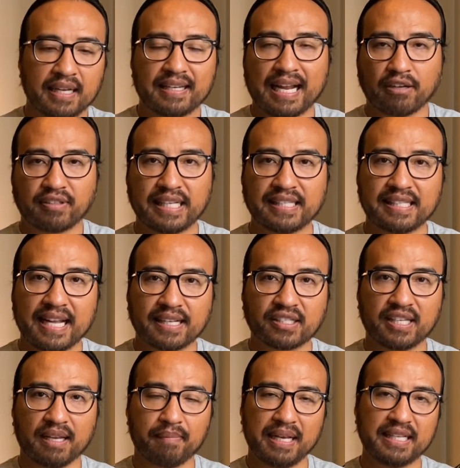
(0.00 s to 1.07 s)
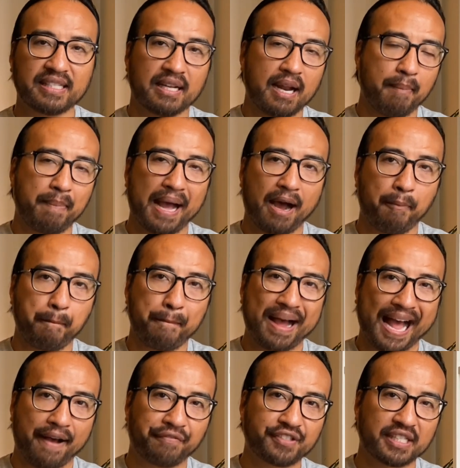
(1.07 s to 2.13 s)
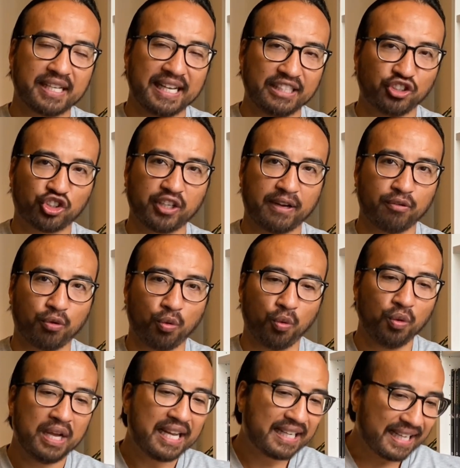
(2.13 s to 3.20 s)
Now, this next tip isn't about maths in general,